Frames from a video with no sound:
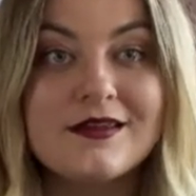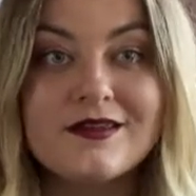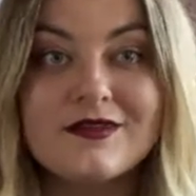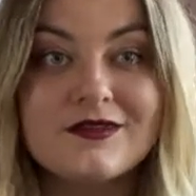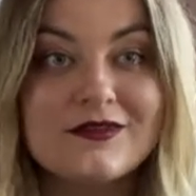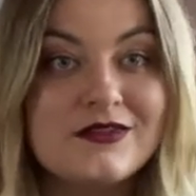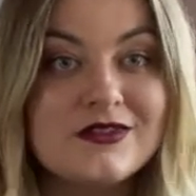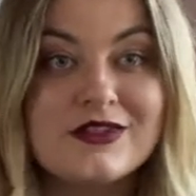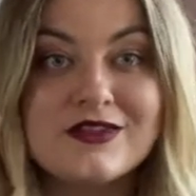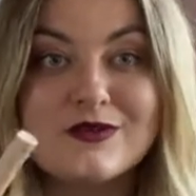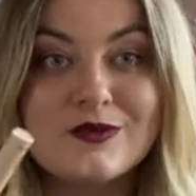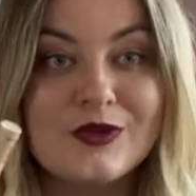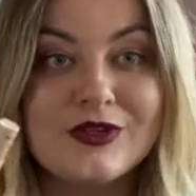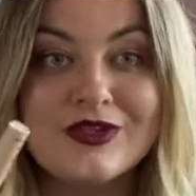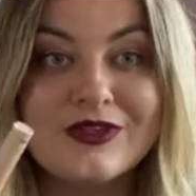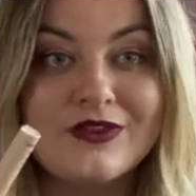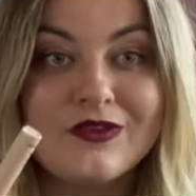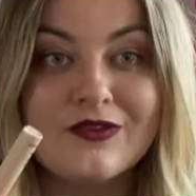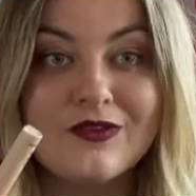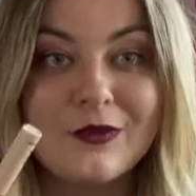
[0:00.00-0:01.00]
does
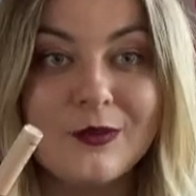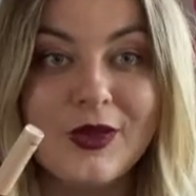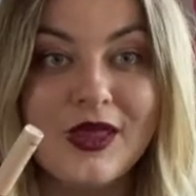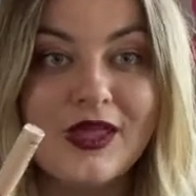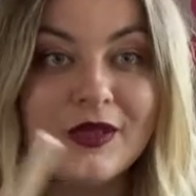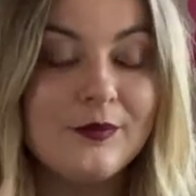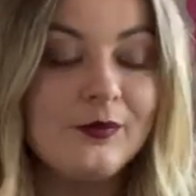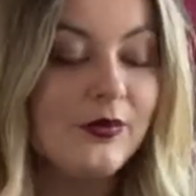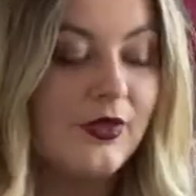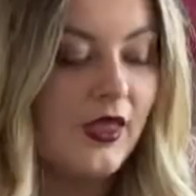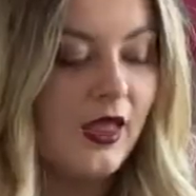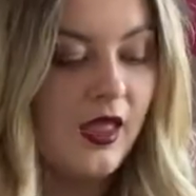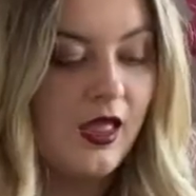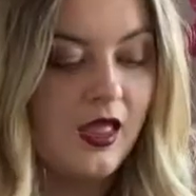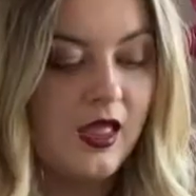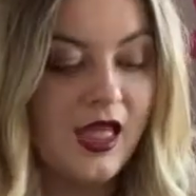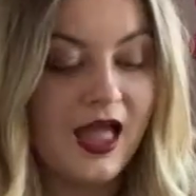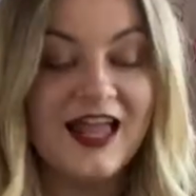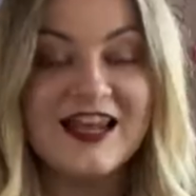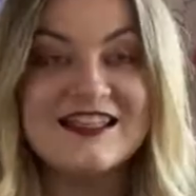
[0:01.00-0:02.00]
wonders for me
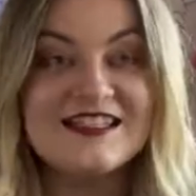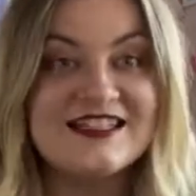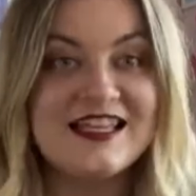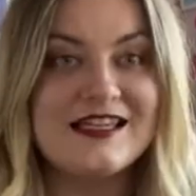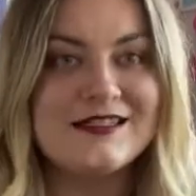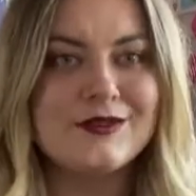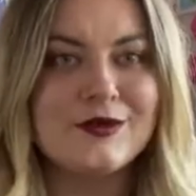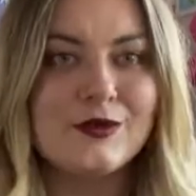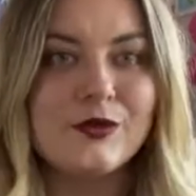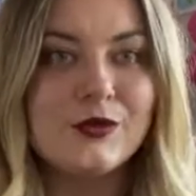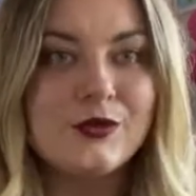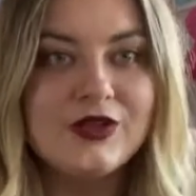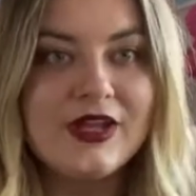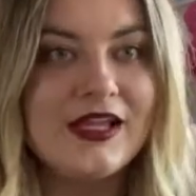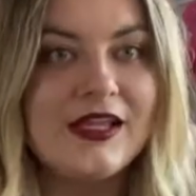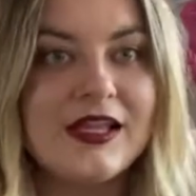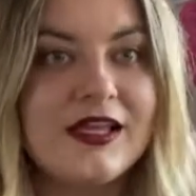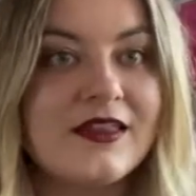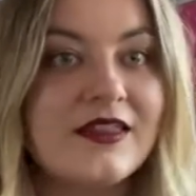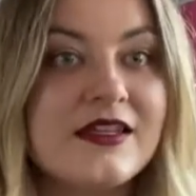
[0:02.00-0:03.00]
and it stays on all day.
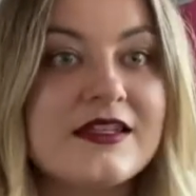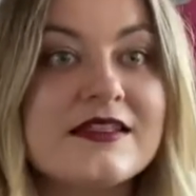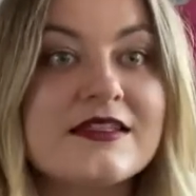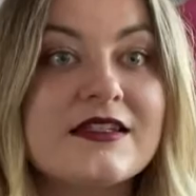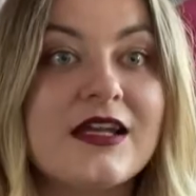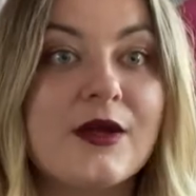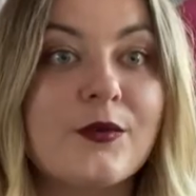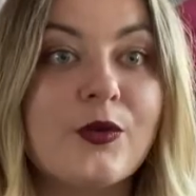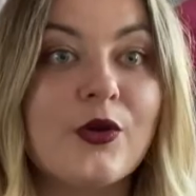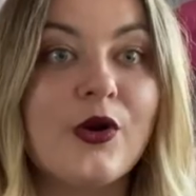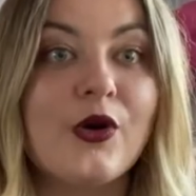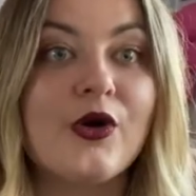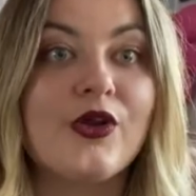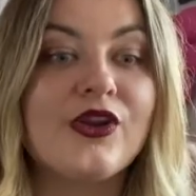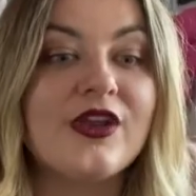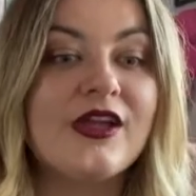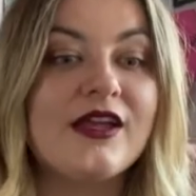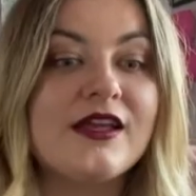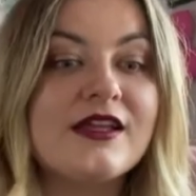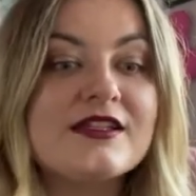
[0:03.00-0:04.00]
Like this I put on
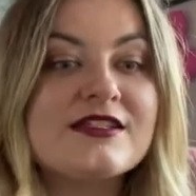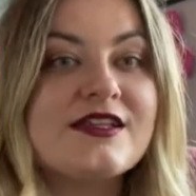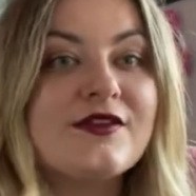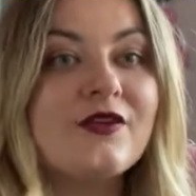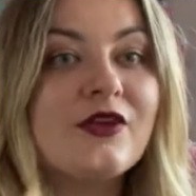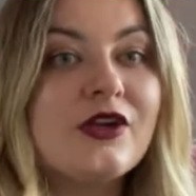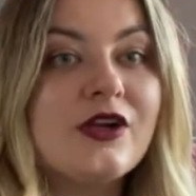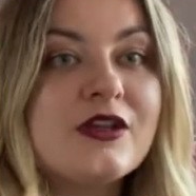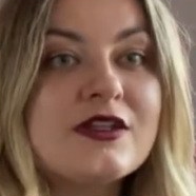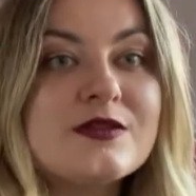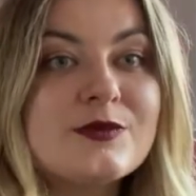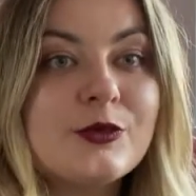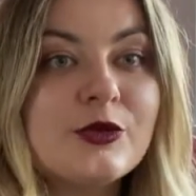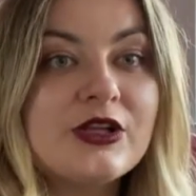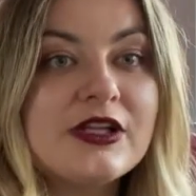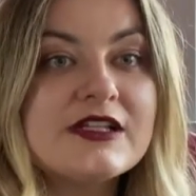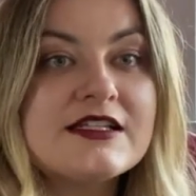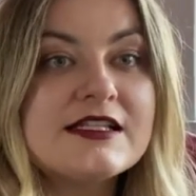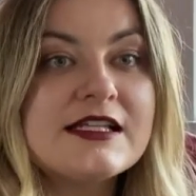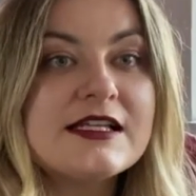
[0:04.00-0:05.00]
at 7 o'clock this morning,
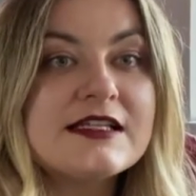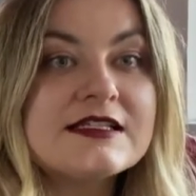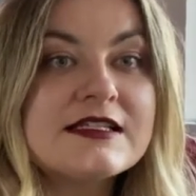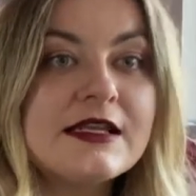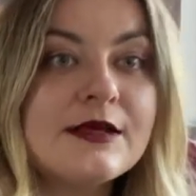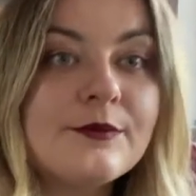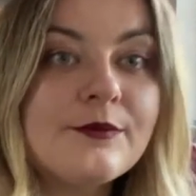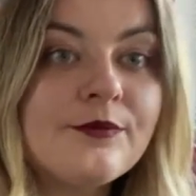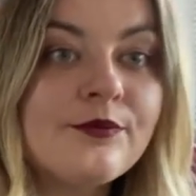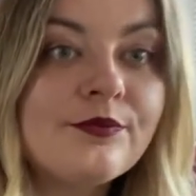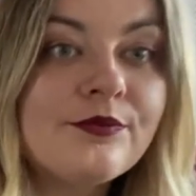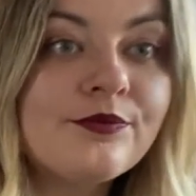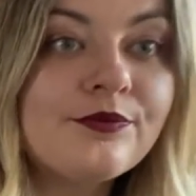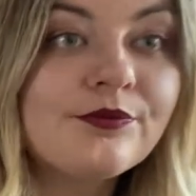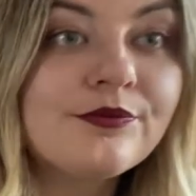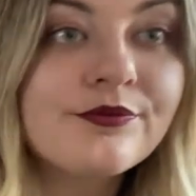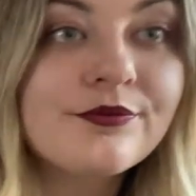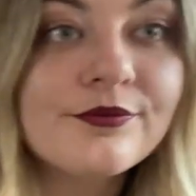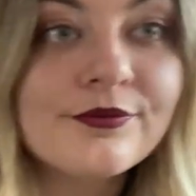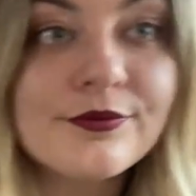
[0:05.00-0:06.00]
so let's zoom
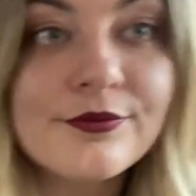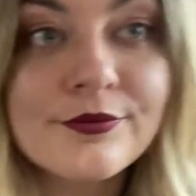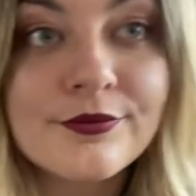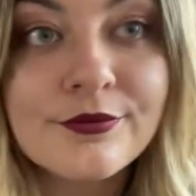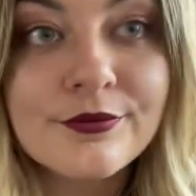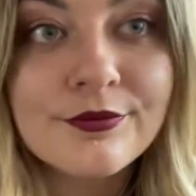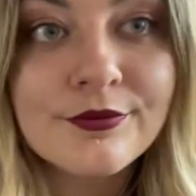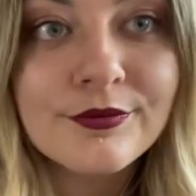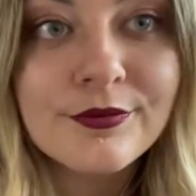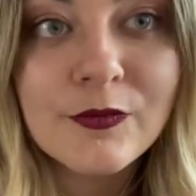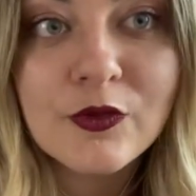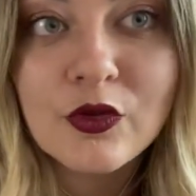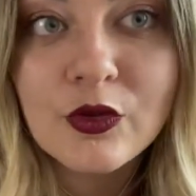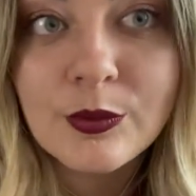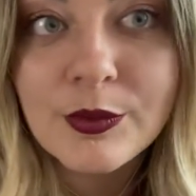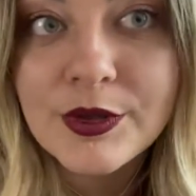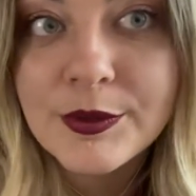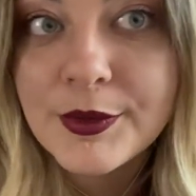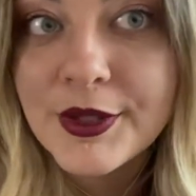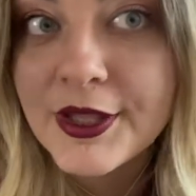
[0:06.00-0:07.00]
in a
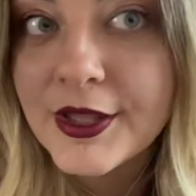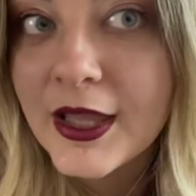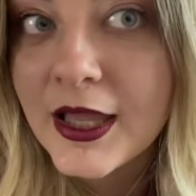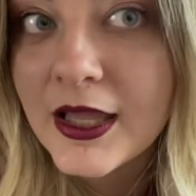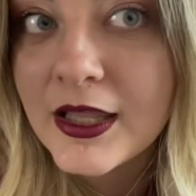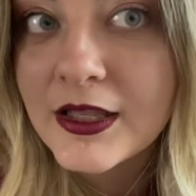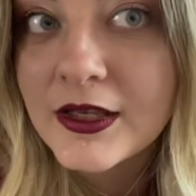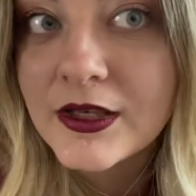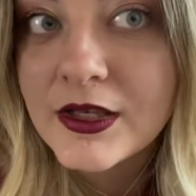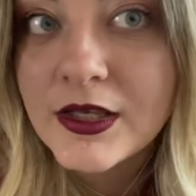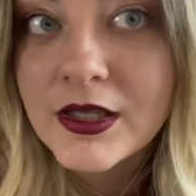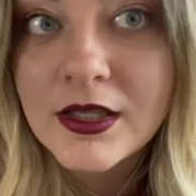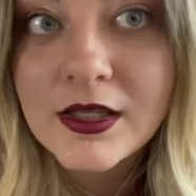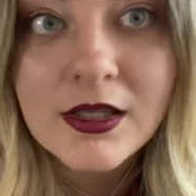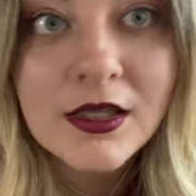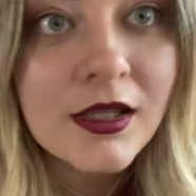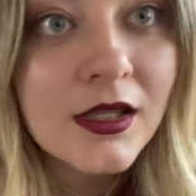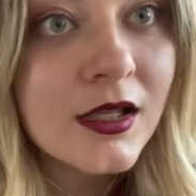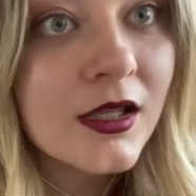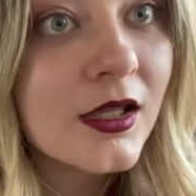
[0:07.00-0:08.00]
bit and
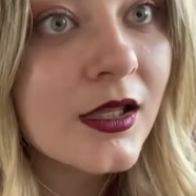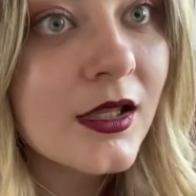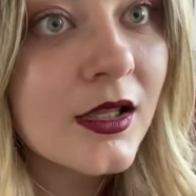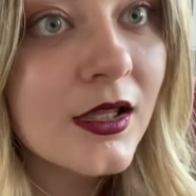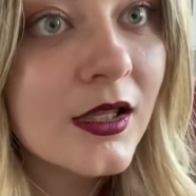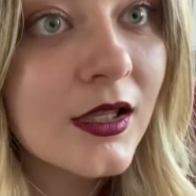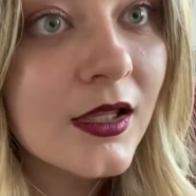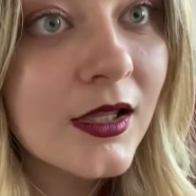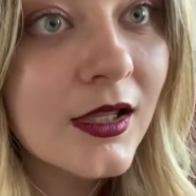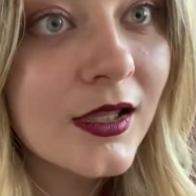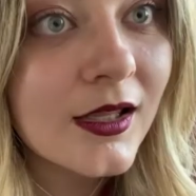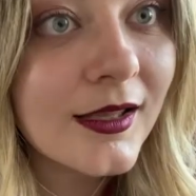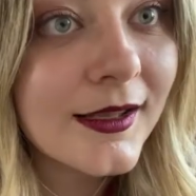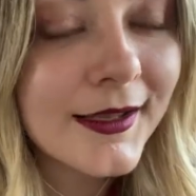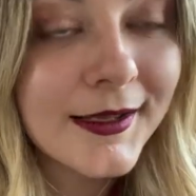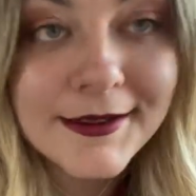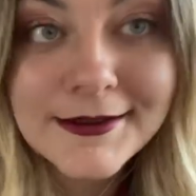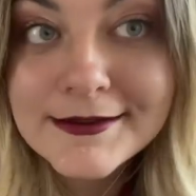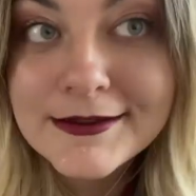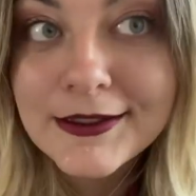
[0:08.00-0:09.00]

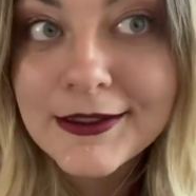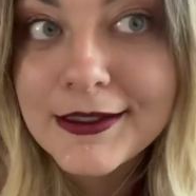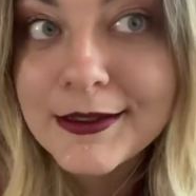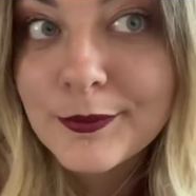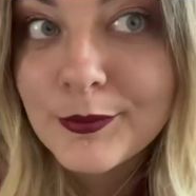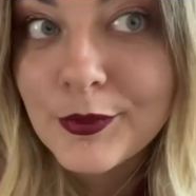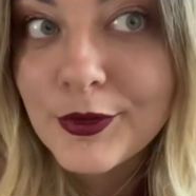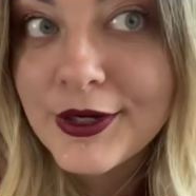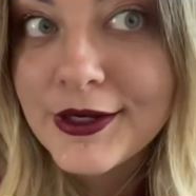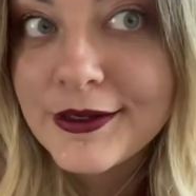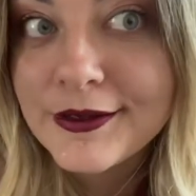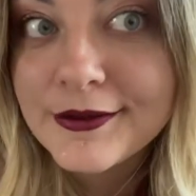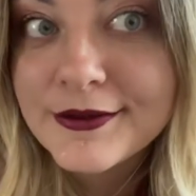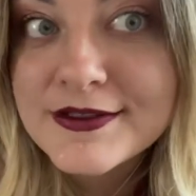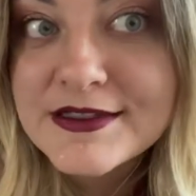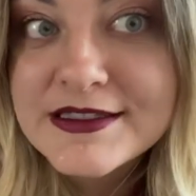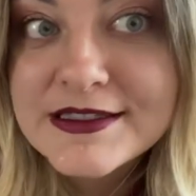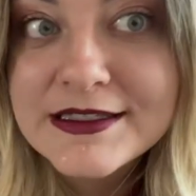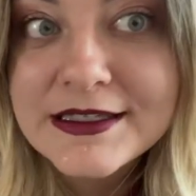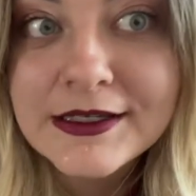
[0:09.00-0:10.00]
it's looking pretty good
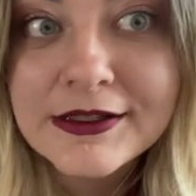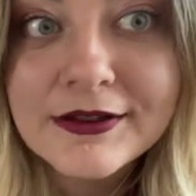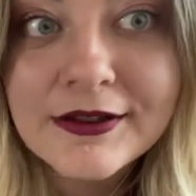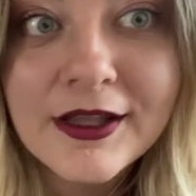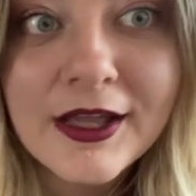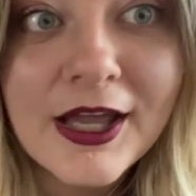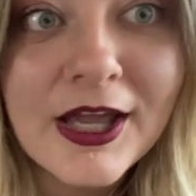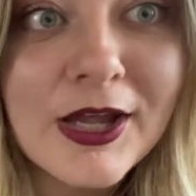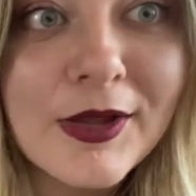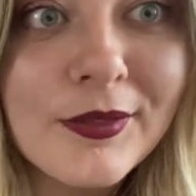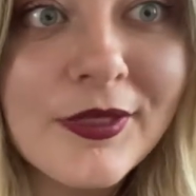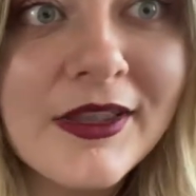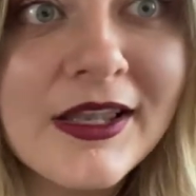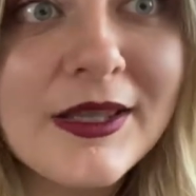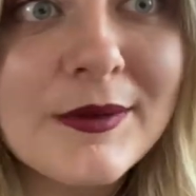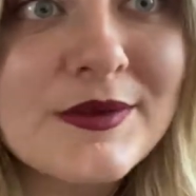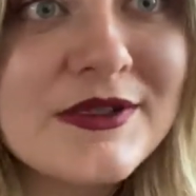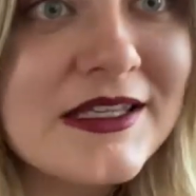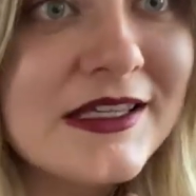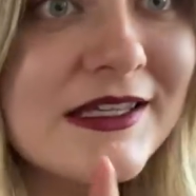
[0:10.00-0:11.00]
still. The
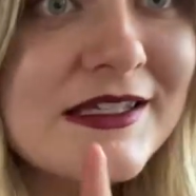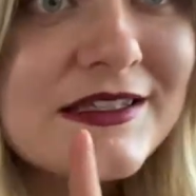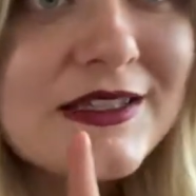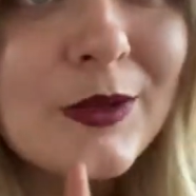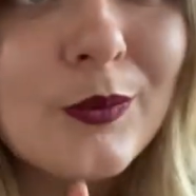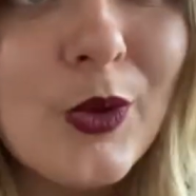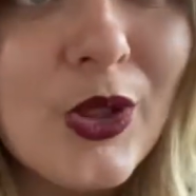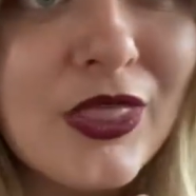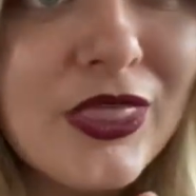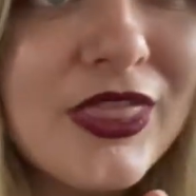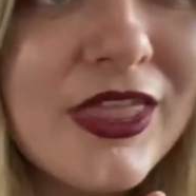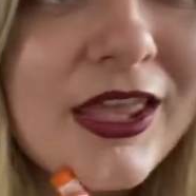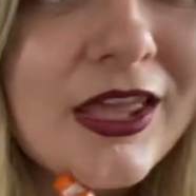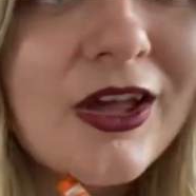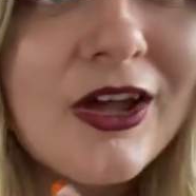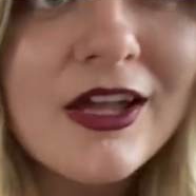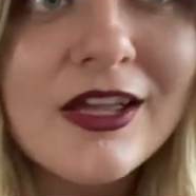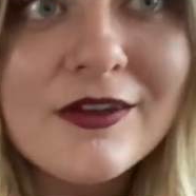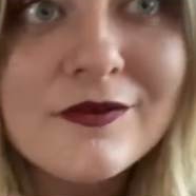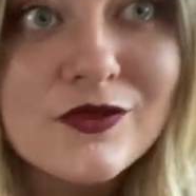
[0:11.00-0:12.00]
lipstick is the one thing I
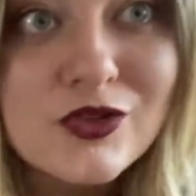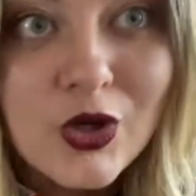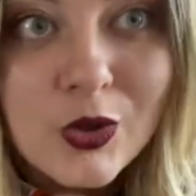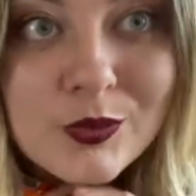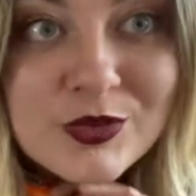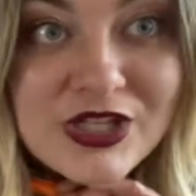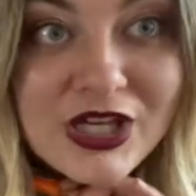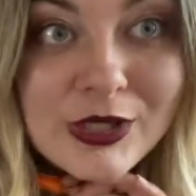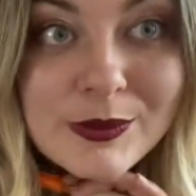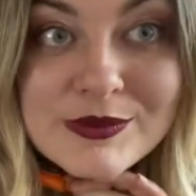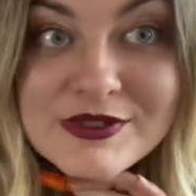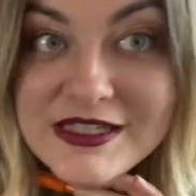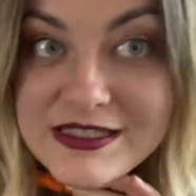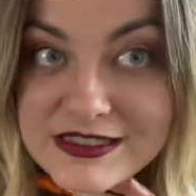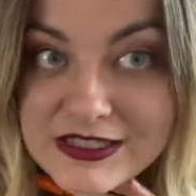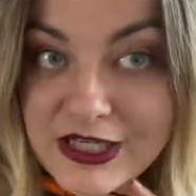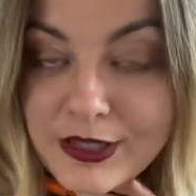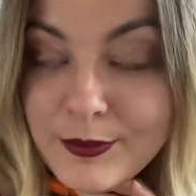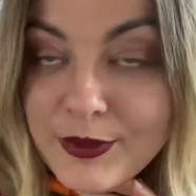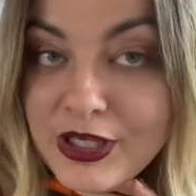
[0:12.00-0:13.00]
have topped up since
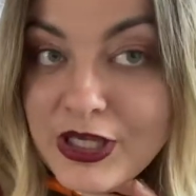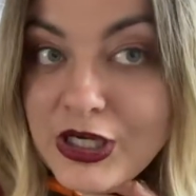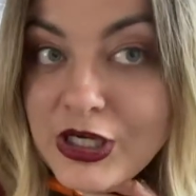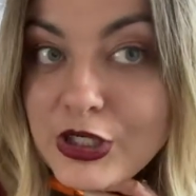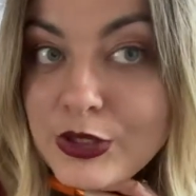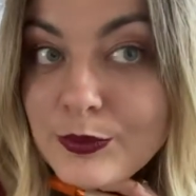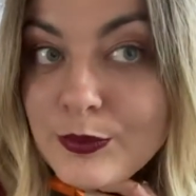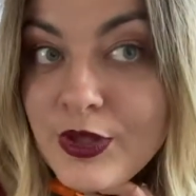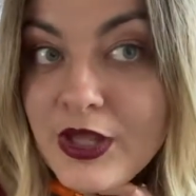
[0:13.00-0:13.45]
coming home.